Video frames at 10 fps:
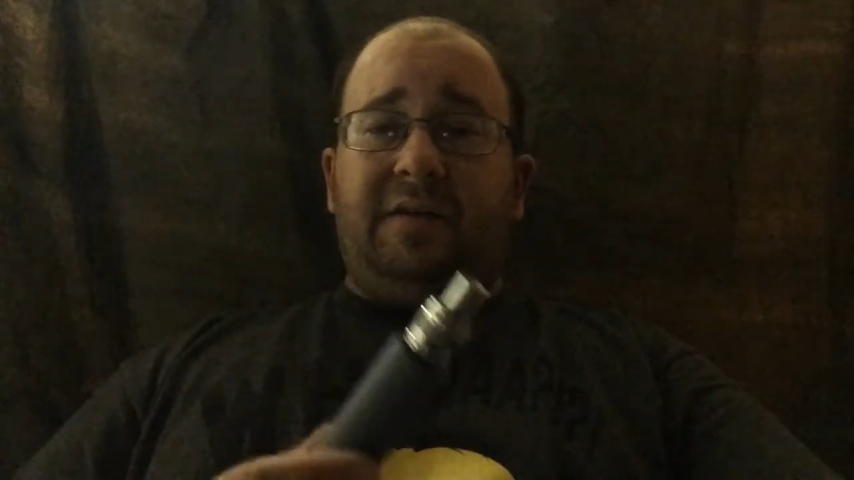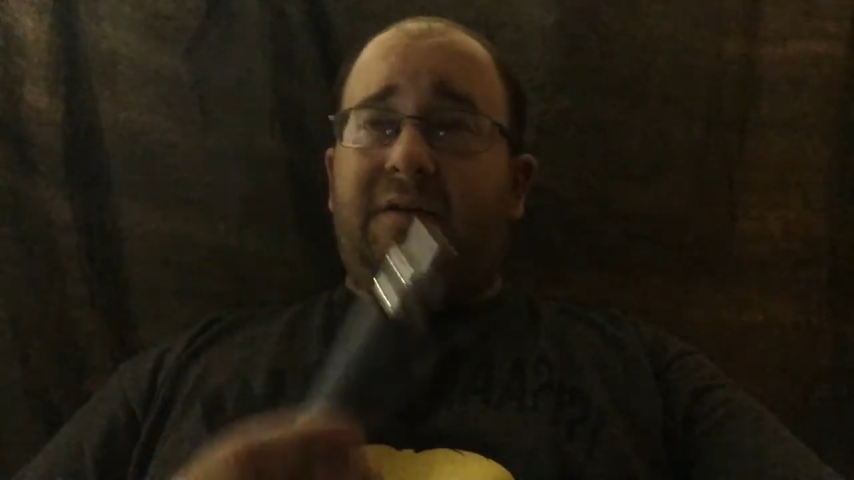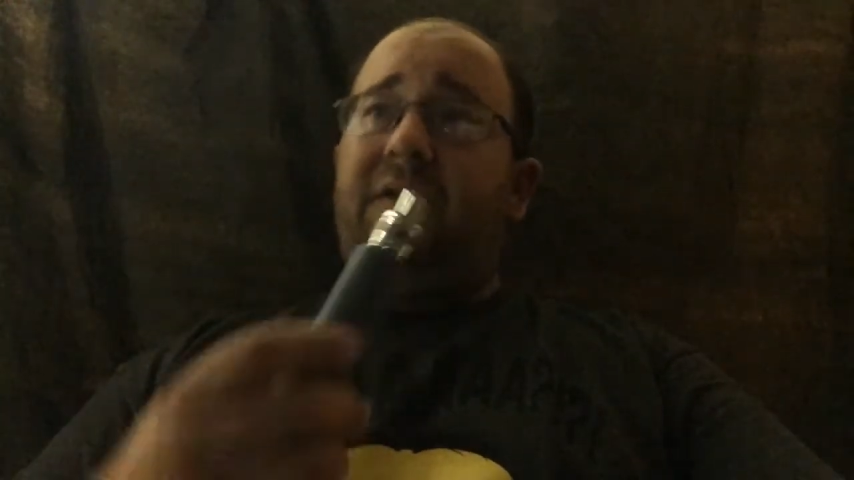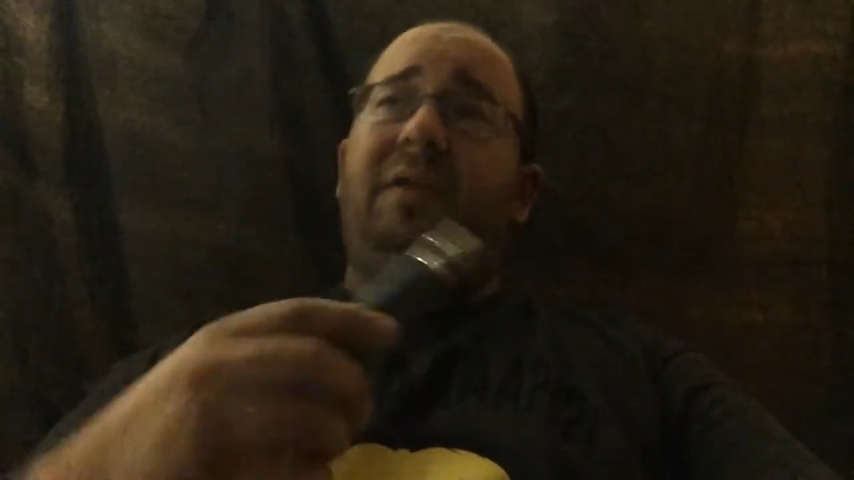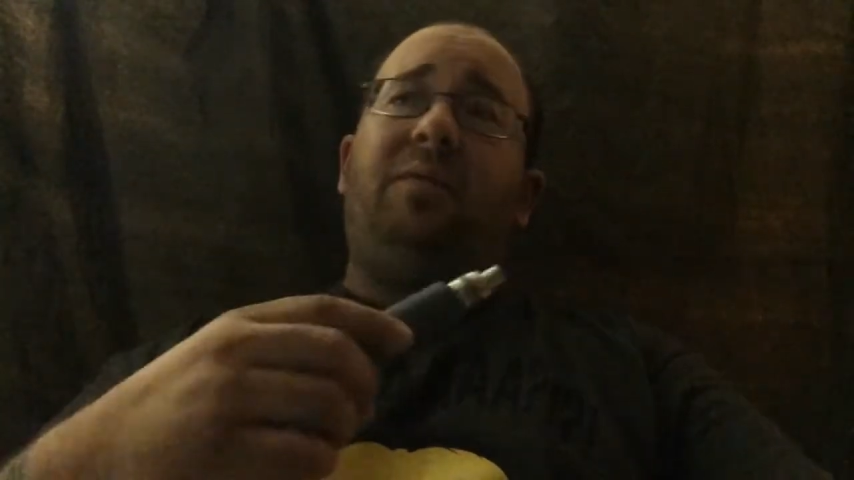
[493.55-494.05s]

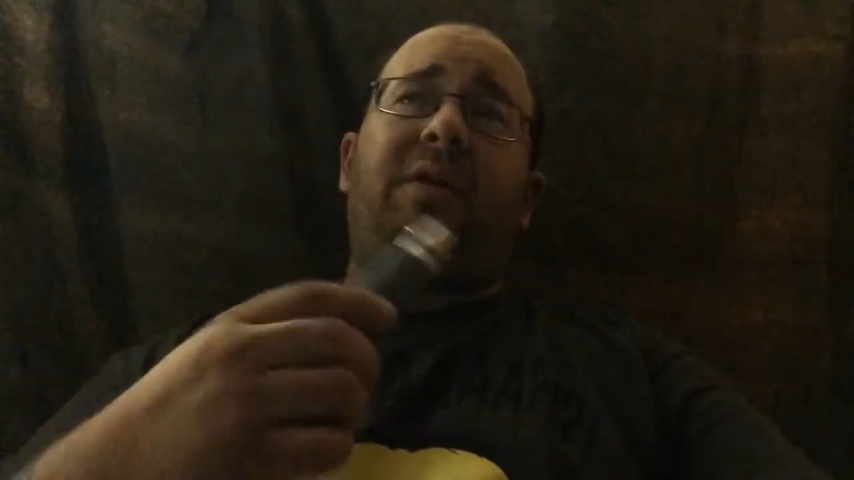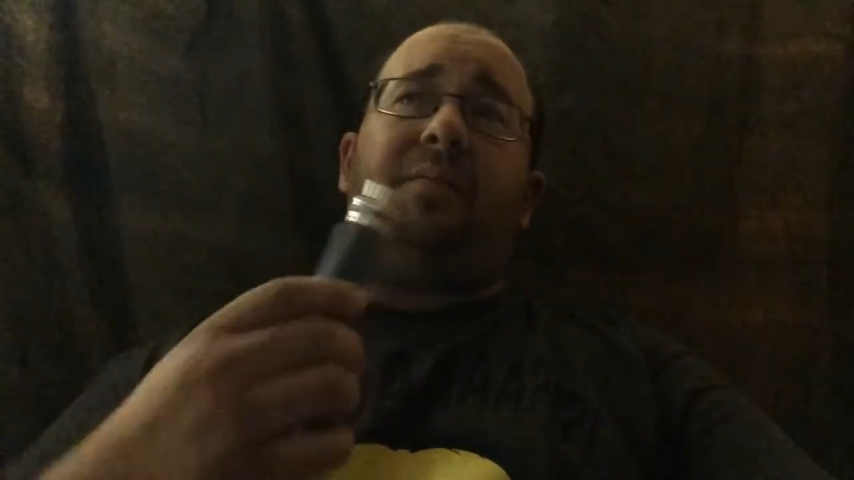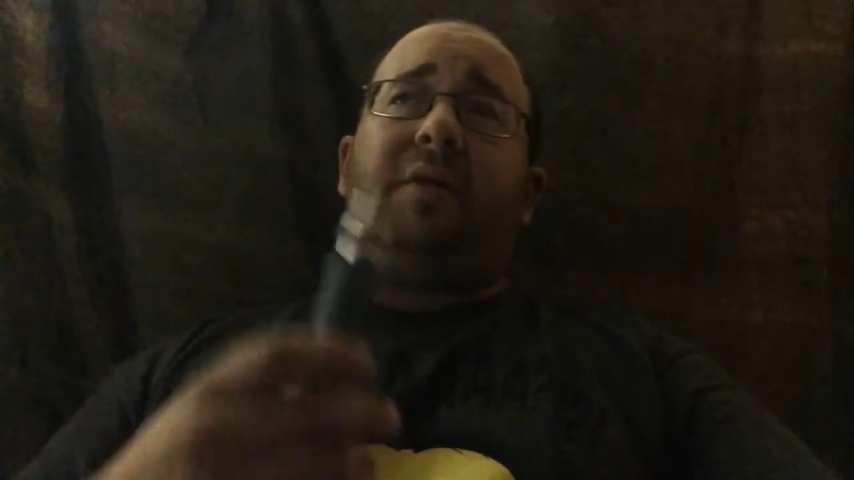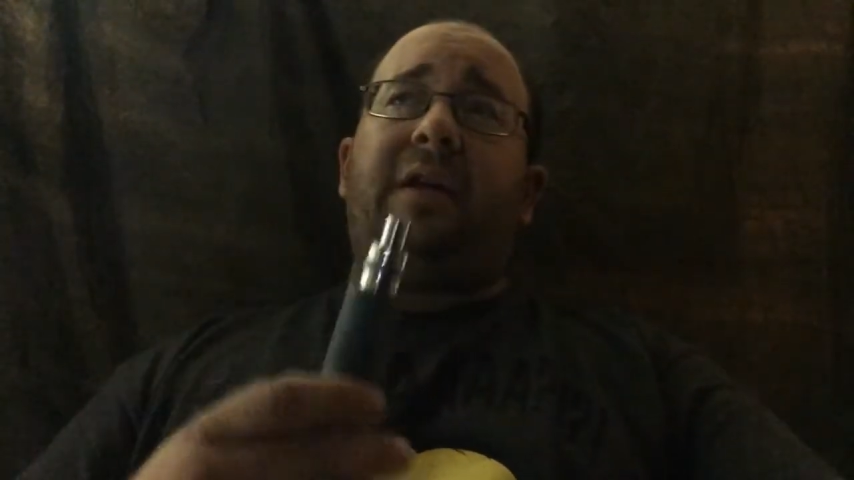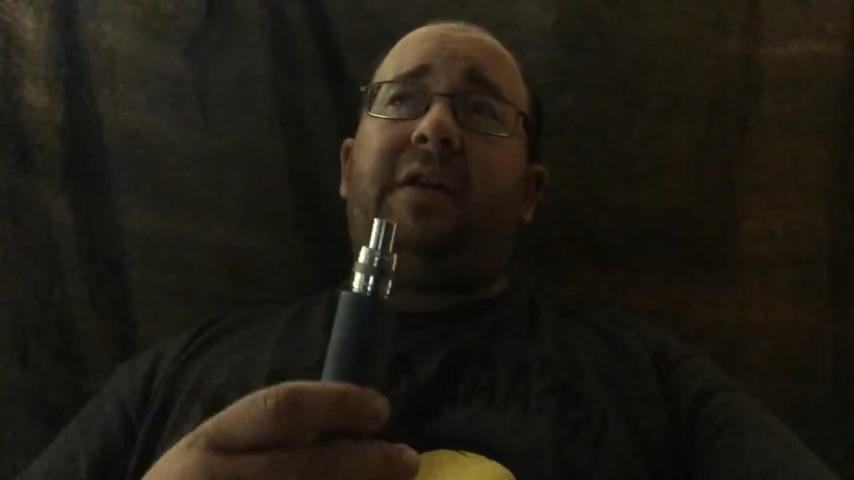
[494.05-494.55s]
you don't want to
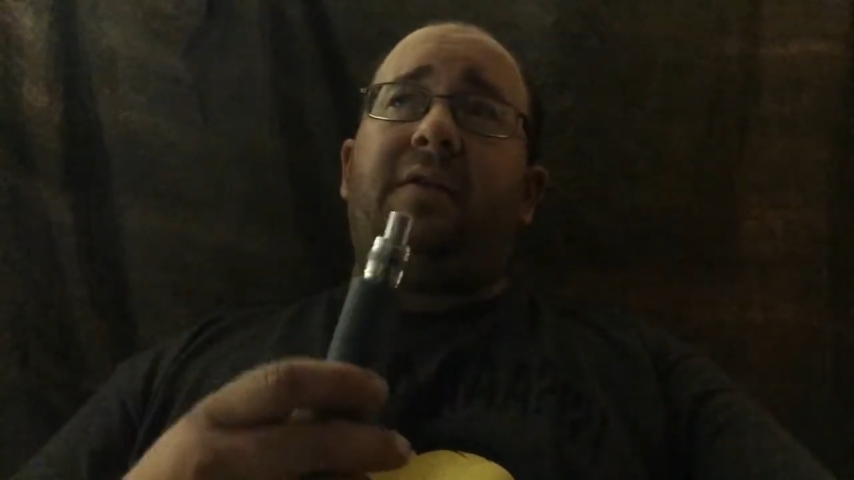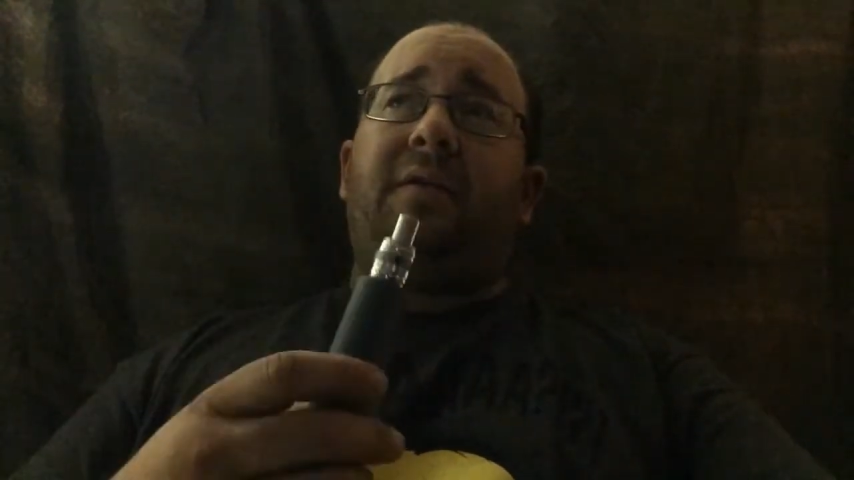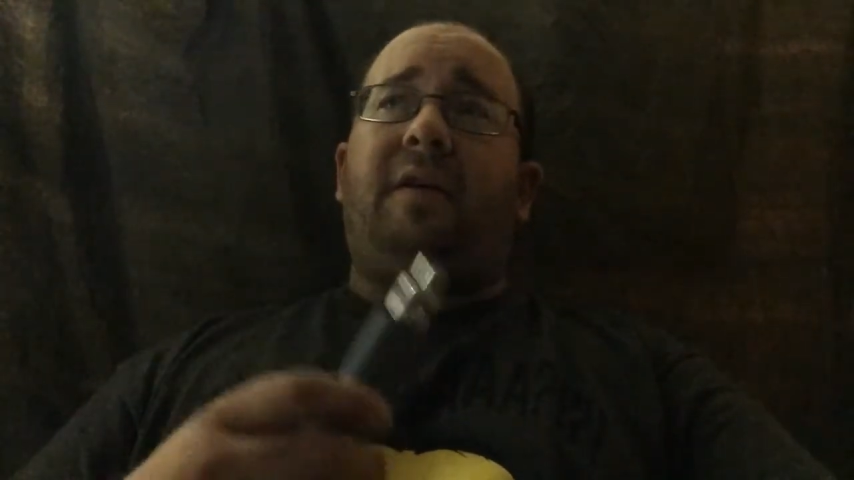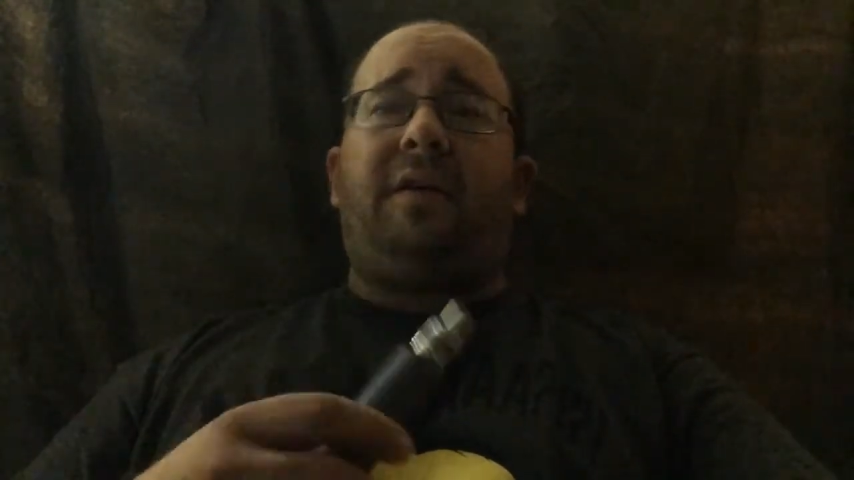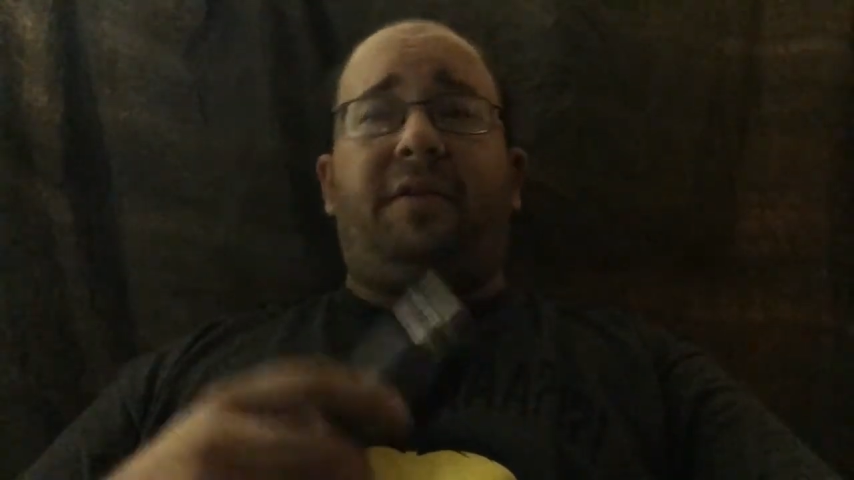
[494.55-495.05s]
bring
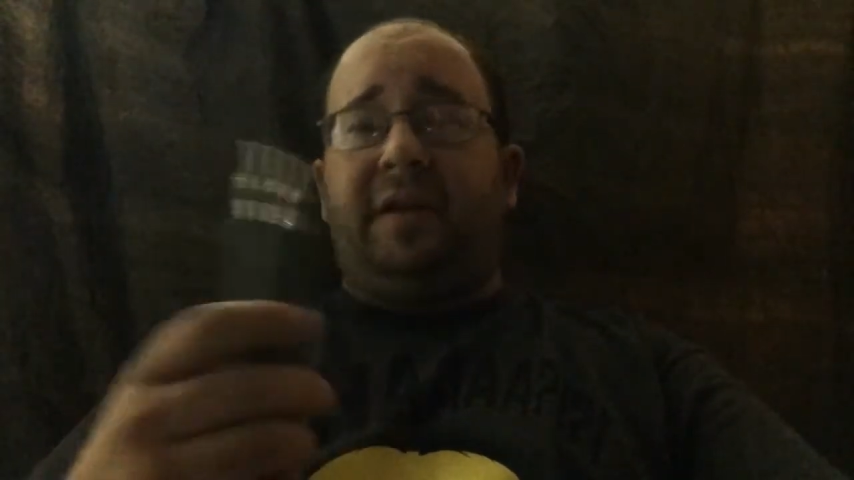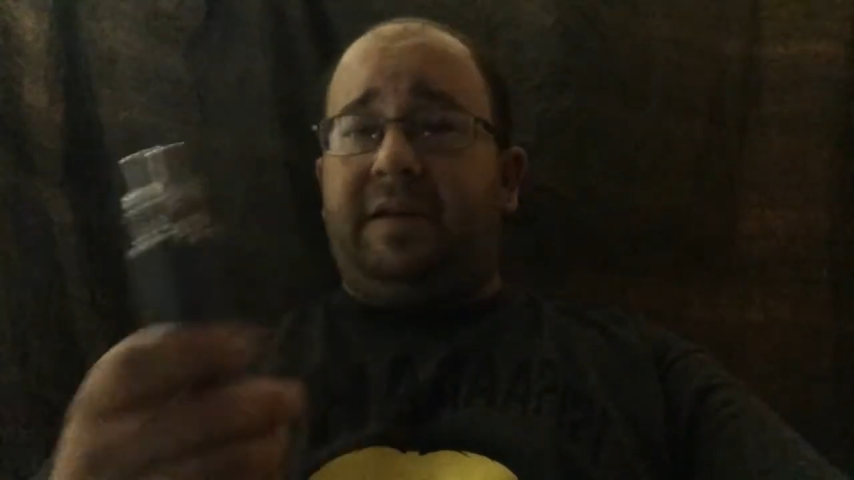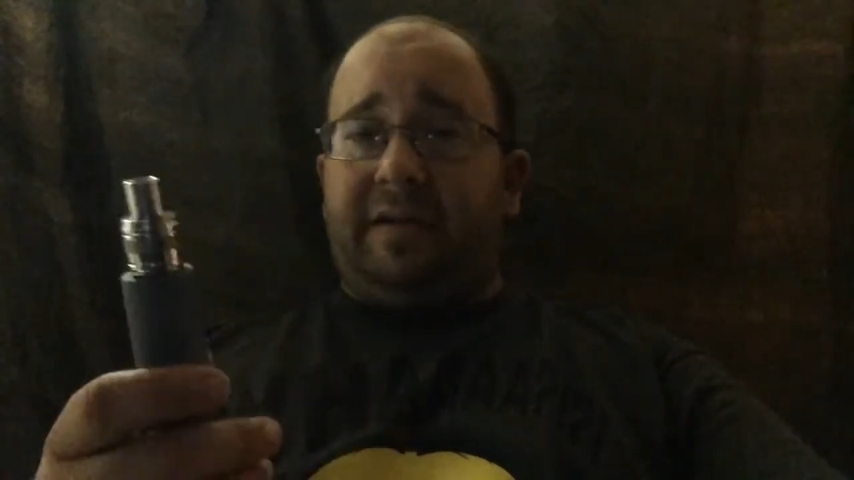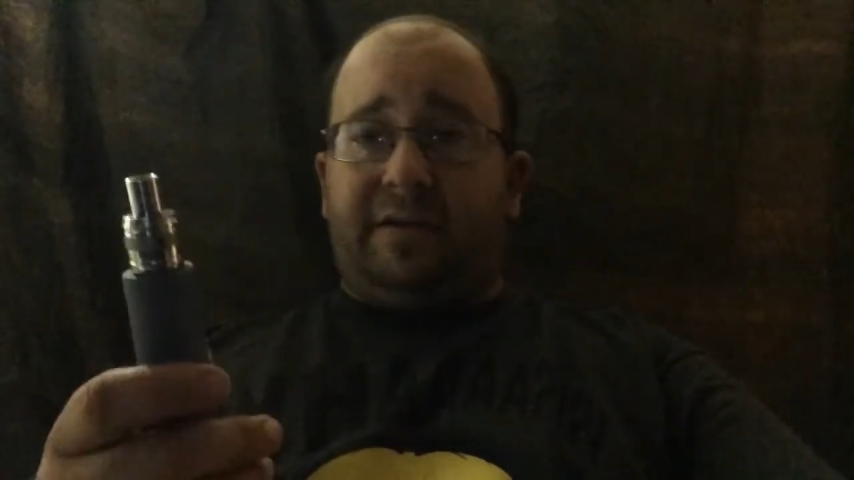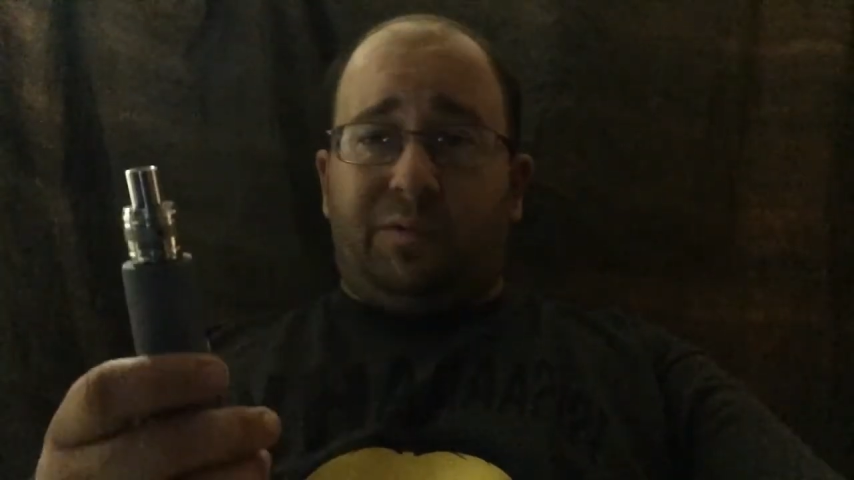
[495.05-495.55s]
your
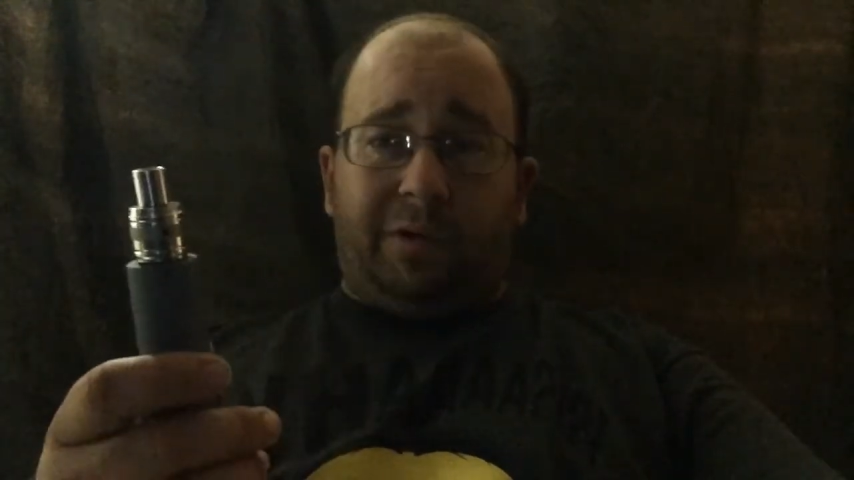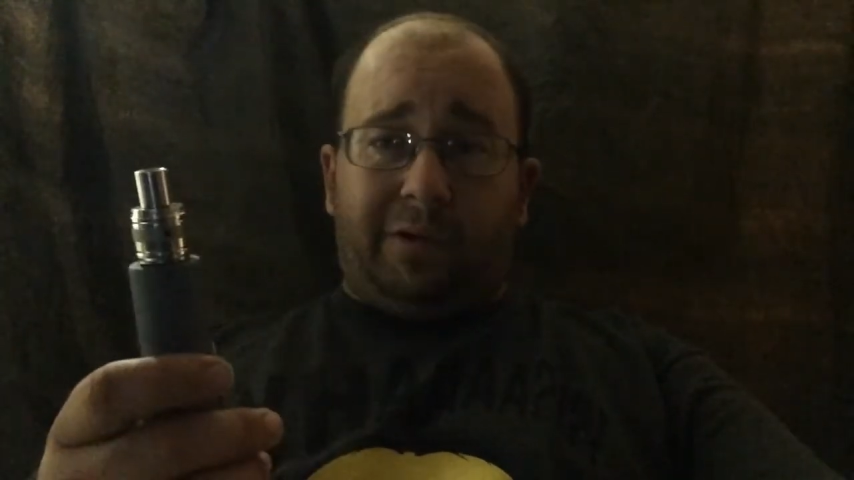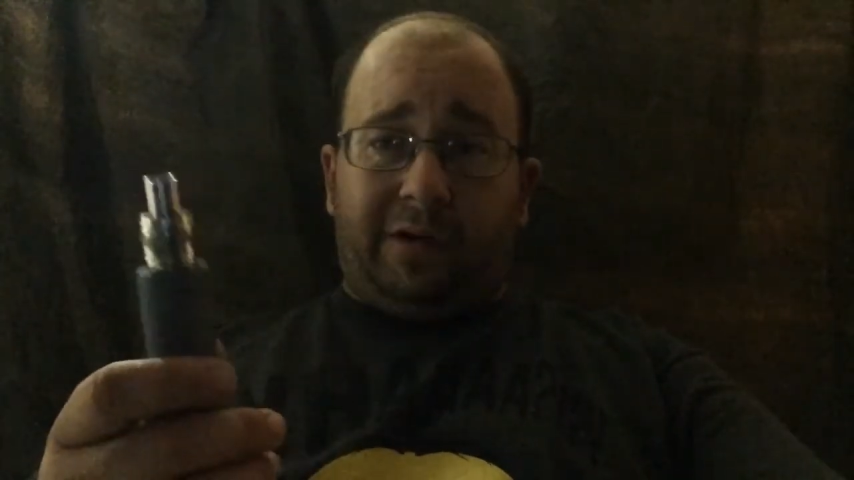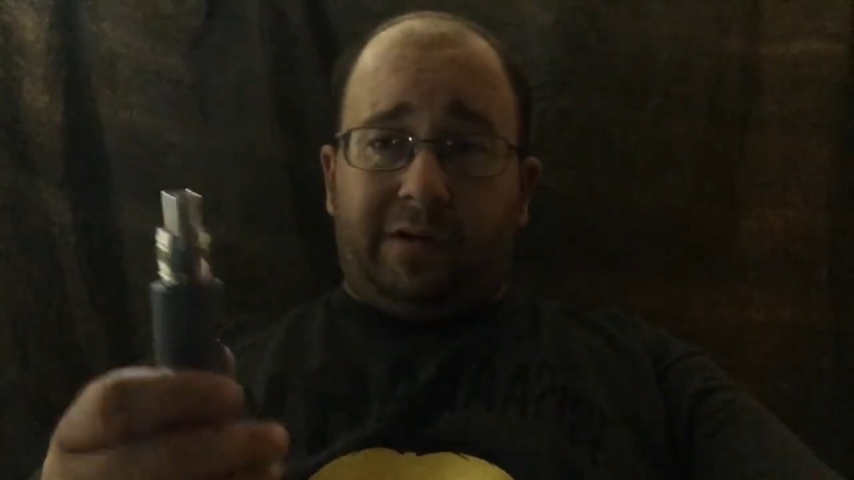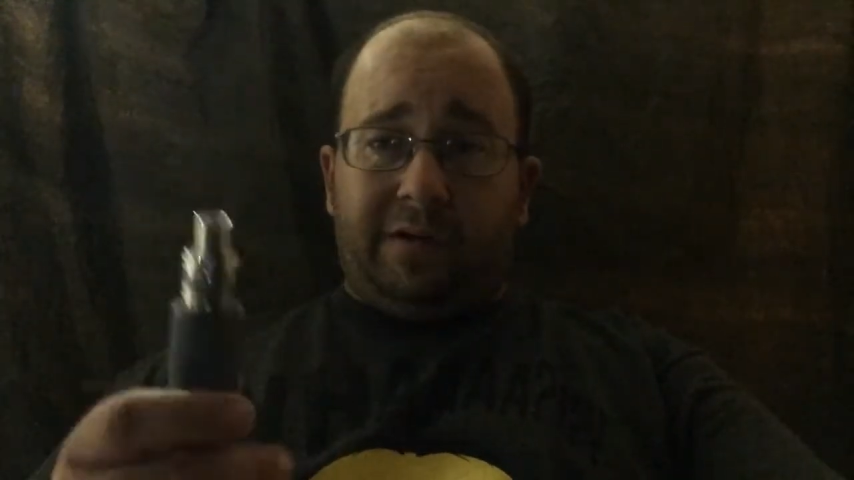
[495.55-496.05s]
authentic to
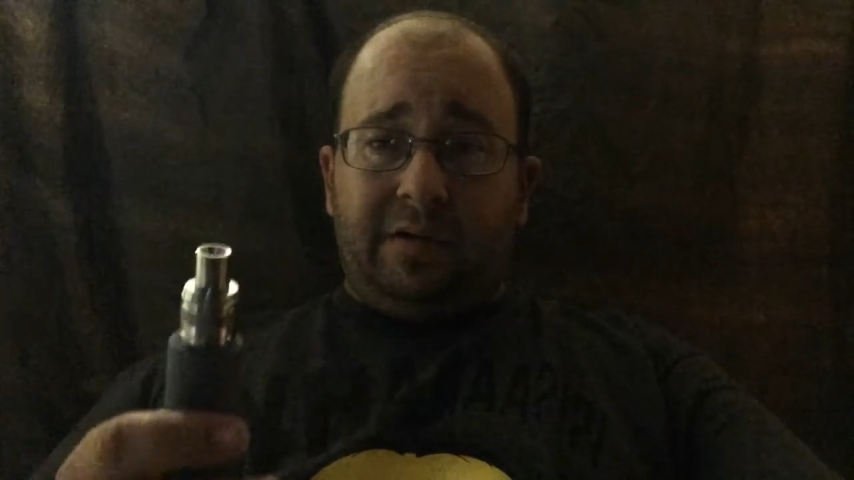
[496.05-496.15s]
work,